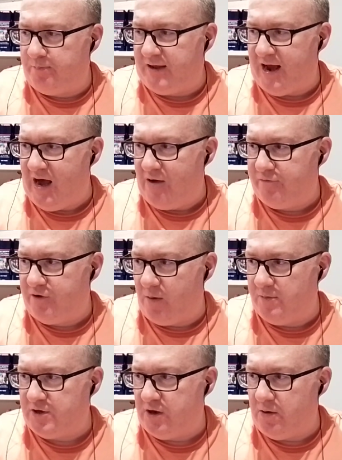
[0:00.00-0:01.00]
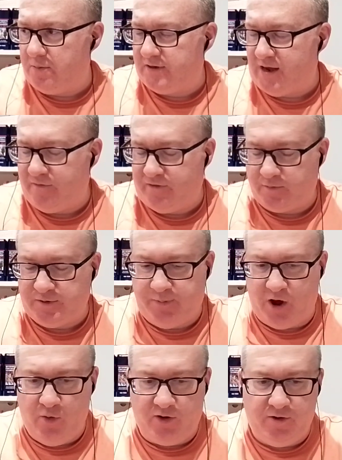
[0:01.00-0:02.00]
Tav comes
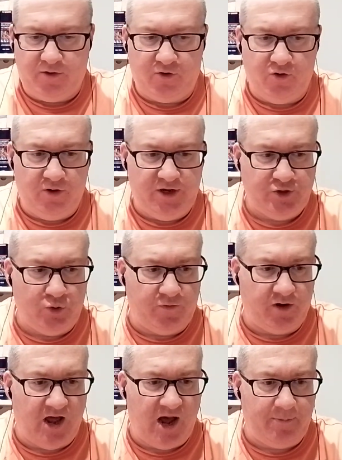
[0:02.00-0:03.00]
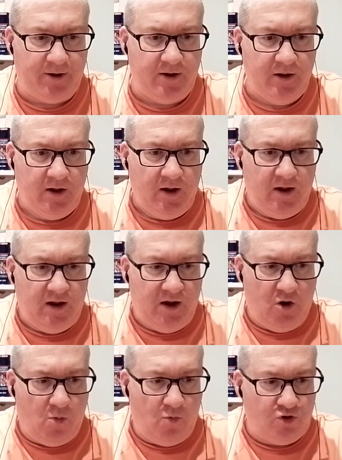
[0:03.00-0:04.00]
powering through. He's overlapping
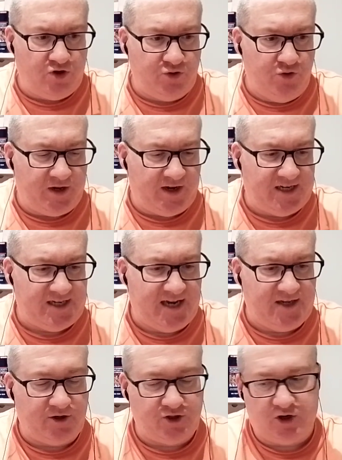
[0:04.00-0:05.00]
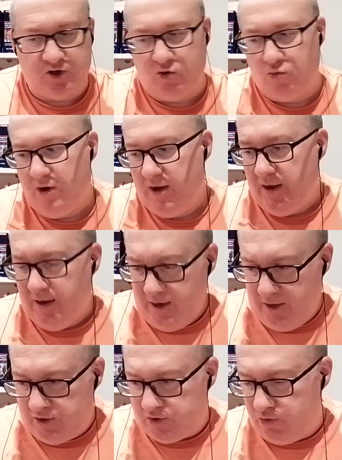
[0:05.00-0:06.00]
almost through the kind of centre circle.
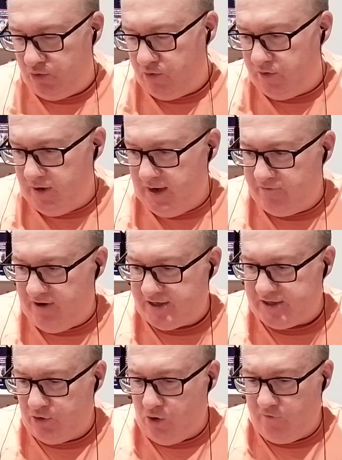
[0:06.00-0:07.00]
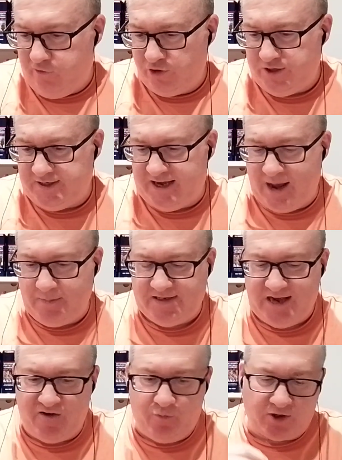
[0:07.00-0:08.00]
So Raskin offloads it to him.
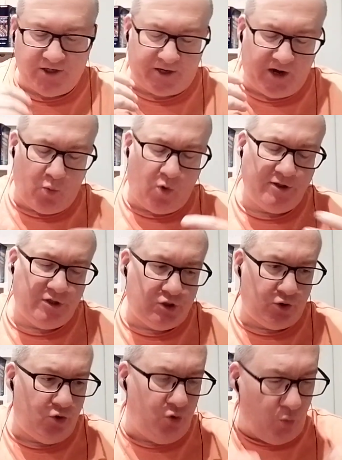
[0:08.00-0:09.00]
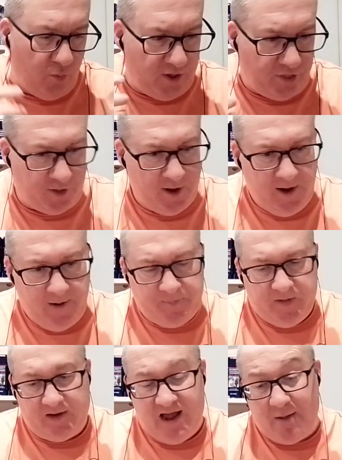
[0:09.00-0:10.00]
Tav works a kind of 1-2 with
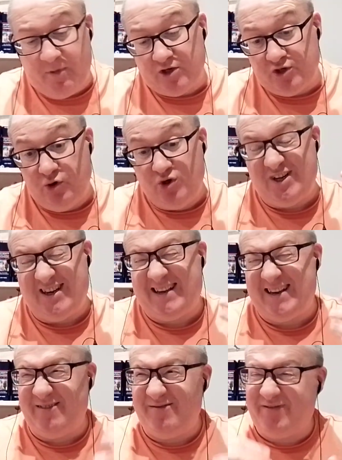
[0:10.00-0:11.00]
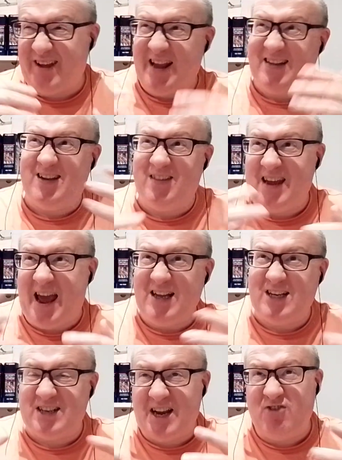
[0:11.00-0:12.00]
Lammers, who's in a kind of into the
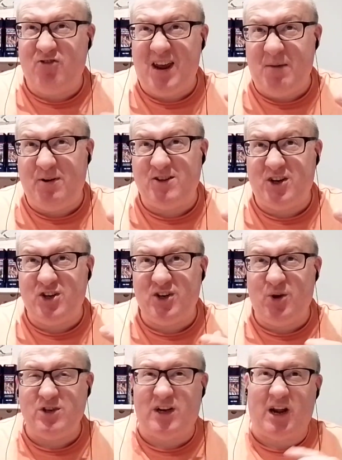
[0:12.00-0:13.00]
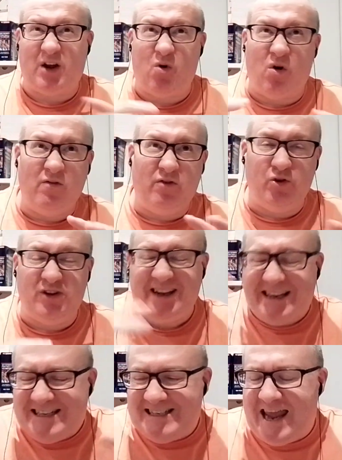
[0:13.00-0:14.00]
inside right position now. It's a kind of convoluted,
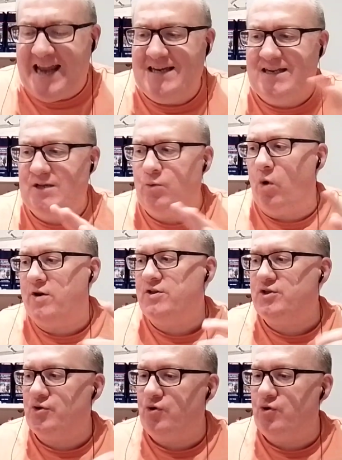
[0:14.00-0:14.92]
extended 1-2.